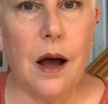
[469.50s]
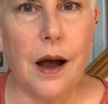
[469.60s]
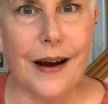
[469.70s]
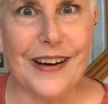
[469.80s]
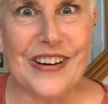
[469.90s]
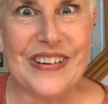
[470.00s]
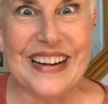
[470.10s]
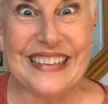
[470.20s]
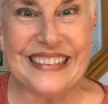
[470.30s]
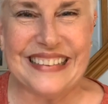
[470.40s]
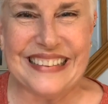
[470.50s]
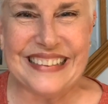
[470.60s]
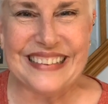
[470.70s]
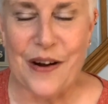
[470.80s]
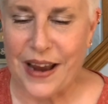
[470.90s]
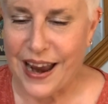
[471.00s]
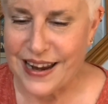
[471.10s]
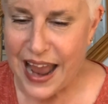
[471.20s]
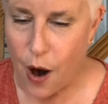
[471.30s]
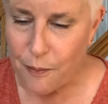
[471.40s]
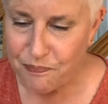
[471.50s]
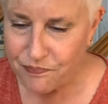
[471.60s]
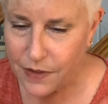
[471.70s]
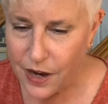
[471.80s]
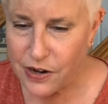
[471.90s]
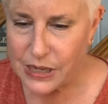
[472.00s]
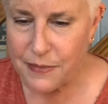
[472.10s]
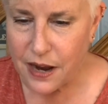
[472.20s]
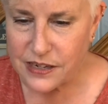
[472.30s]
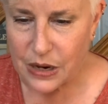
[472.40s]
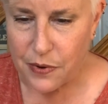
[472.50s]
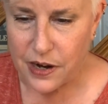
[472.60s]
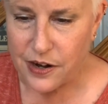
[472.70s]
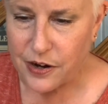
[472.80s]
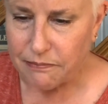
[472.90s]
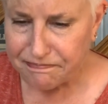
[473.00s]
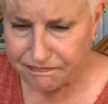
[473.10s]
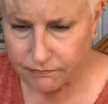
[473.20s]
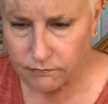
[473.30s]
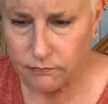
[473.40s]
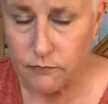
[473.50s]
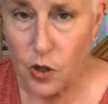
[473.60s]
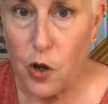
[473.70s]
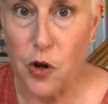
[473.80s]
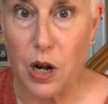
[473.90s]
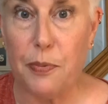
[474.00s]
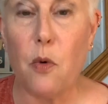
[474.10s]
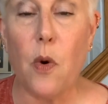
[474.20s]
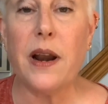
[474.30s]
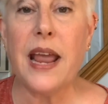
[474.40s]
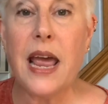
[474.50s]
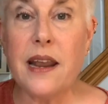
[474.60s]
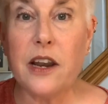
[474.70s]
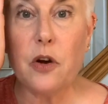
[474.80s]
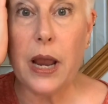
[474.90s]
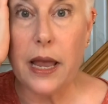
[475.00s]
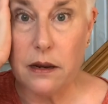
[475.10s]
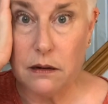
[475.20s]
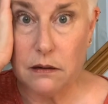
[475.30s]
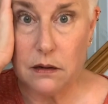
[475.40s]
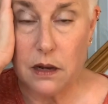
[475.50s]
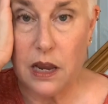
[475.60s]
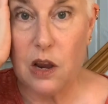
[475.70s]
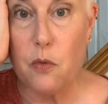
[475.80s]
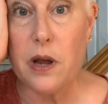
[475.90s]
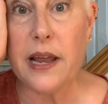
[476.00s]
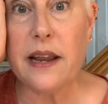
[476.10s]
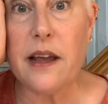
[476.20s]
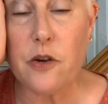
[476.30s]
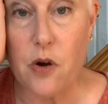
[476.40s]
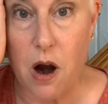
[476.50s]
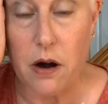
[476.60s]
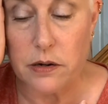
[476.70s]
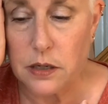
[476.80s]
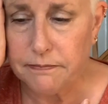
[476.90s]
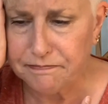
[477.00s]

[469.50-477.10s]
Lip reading: Are you doing it? Okay, now, here's something else I want you to do. You're going to put one hand on your head and one hand on your heart.